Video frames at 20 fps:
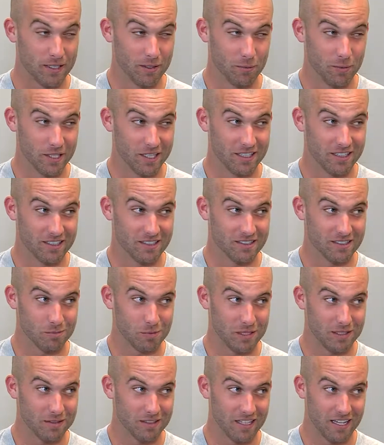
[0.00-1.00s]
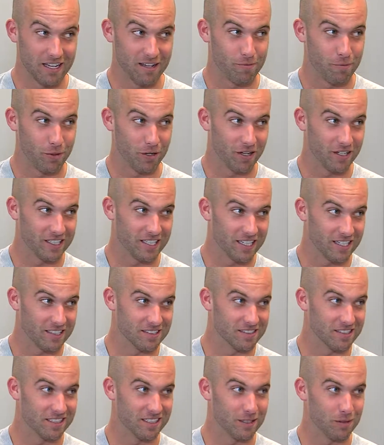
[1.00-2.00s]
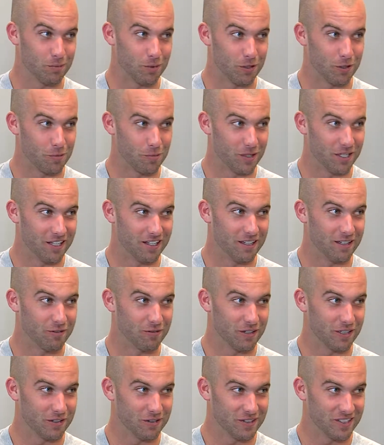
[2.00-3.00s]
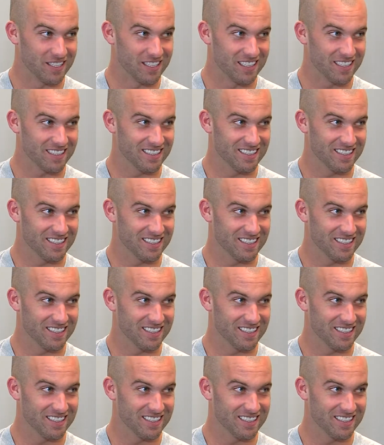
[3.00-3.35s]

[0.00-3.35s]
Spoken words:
I'm not going to be live broadcasting any part of my life, I don't think.